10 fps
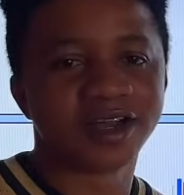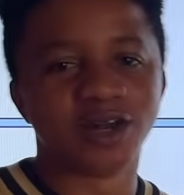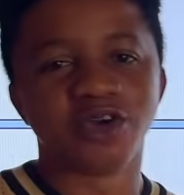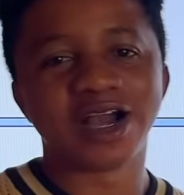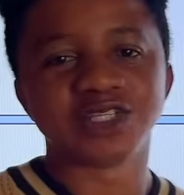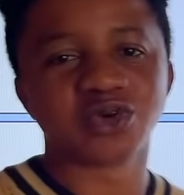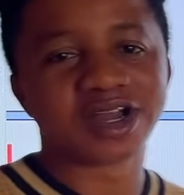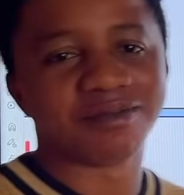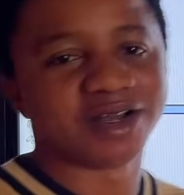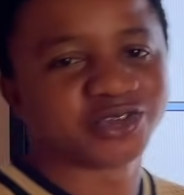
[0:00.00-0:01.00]
Hello guys,
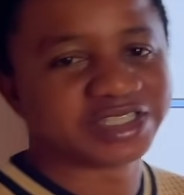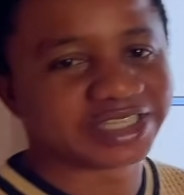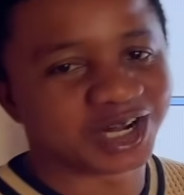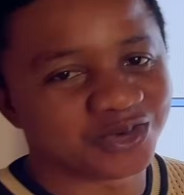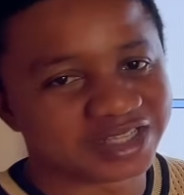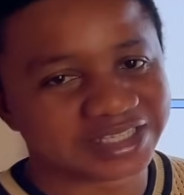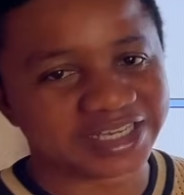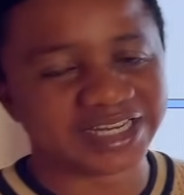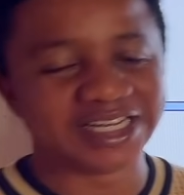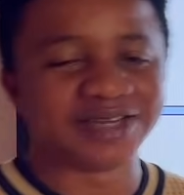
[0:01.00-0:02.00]
welcome back to our channel once
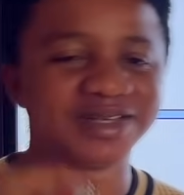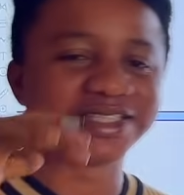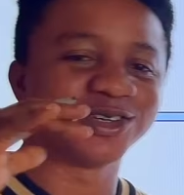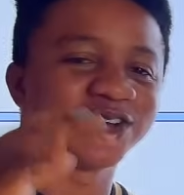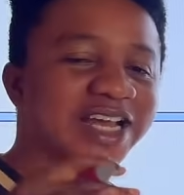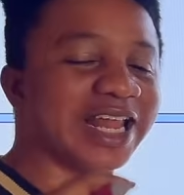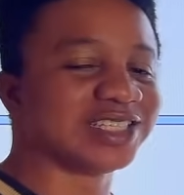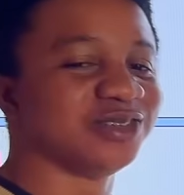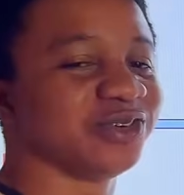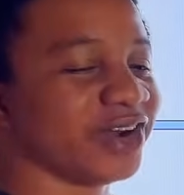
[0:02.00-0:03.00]
again. The name is still
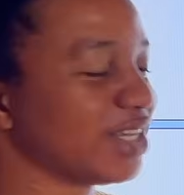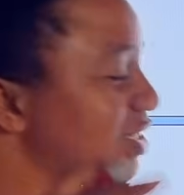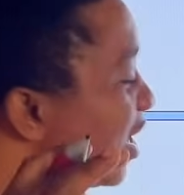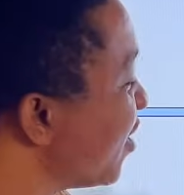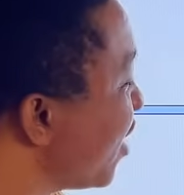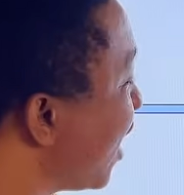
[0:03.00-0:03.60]
Classy Forex and we are